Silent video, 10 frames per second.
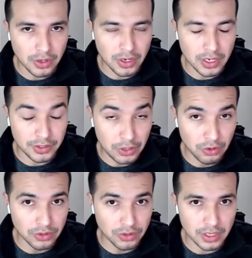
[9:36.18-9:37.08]

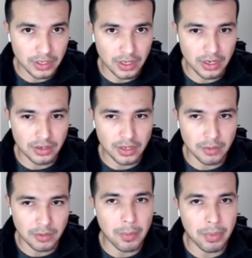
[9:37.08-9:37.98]
deals and
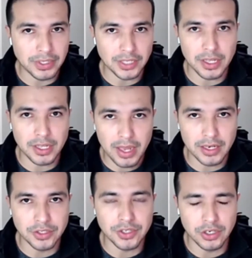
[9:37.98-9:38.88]
properties that they
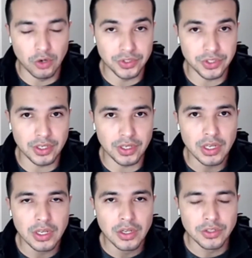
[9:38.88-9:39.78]
manage and oversee.
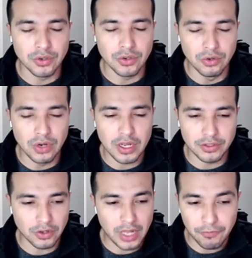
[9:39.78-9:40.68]
So
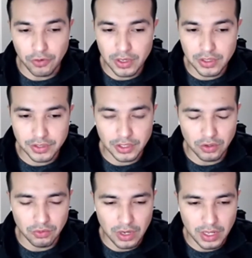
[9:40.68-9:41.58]
yeah, for us,
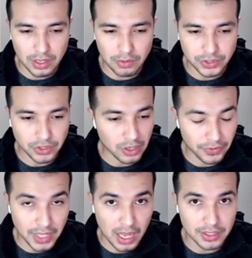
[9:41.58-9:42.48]
we started off in
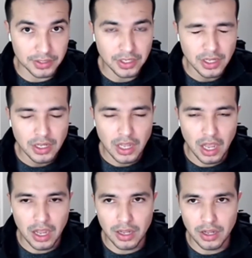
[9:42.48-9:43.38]
Dallas.
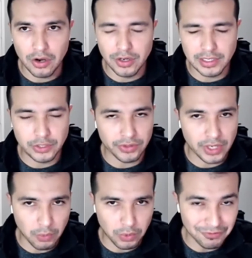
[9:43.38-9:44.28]
Our next deal after that
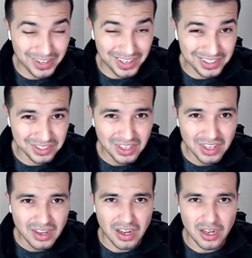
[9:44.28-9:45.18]
was in Phoenix.
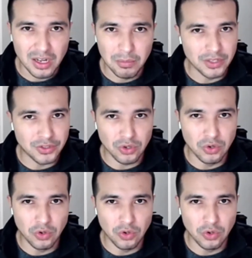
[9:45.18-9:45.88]
And so,